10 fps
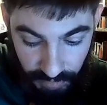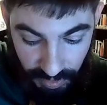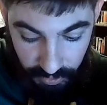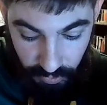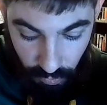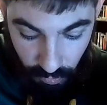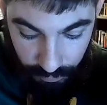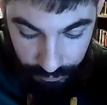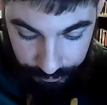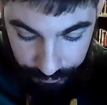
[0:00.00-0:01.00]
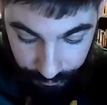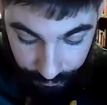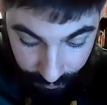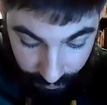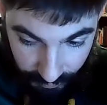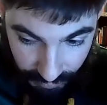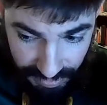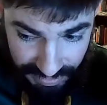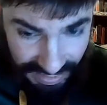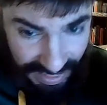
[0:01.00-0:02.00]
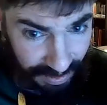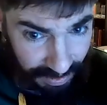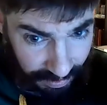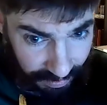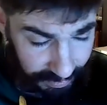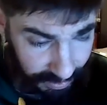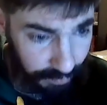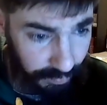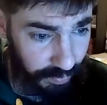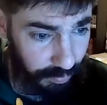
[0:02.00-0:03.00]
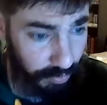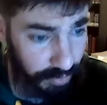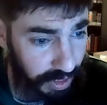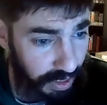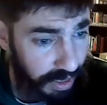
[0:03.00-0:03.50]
actual data type of an approach.